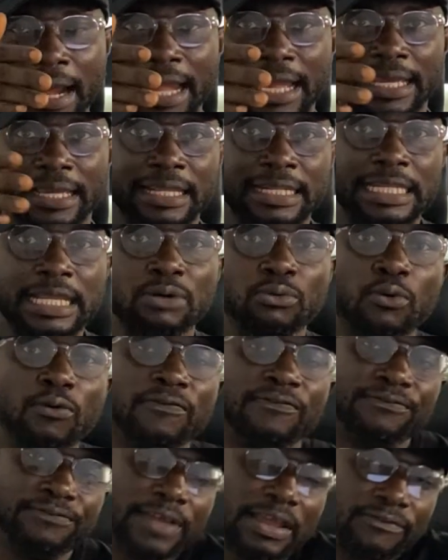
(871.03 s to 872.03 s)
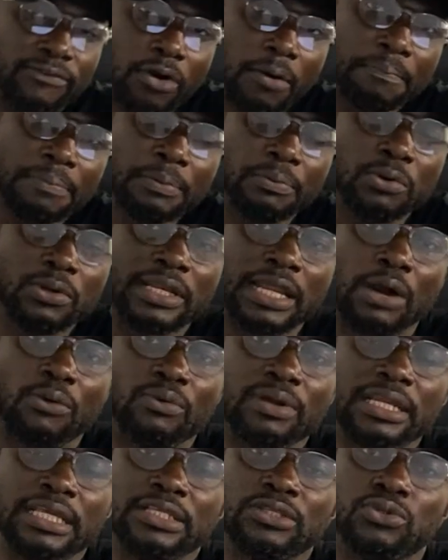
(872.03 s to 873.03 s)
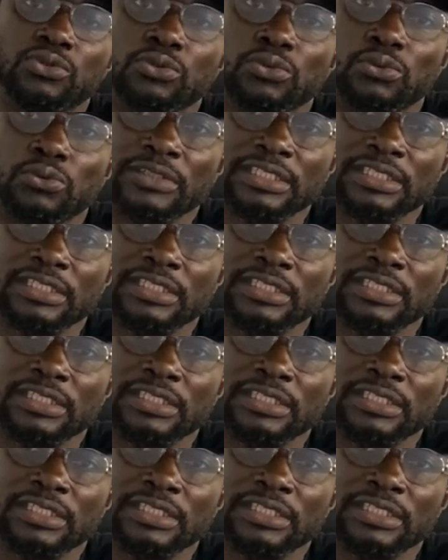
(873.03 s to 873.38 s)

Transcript: buy, they will favor people that are willing to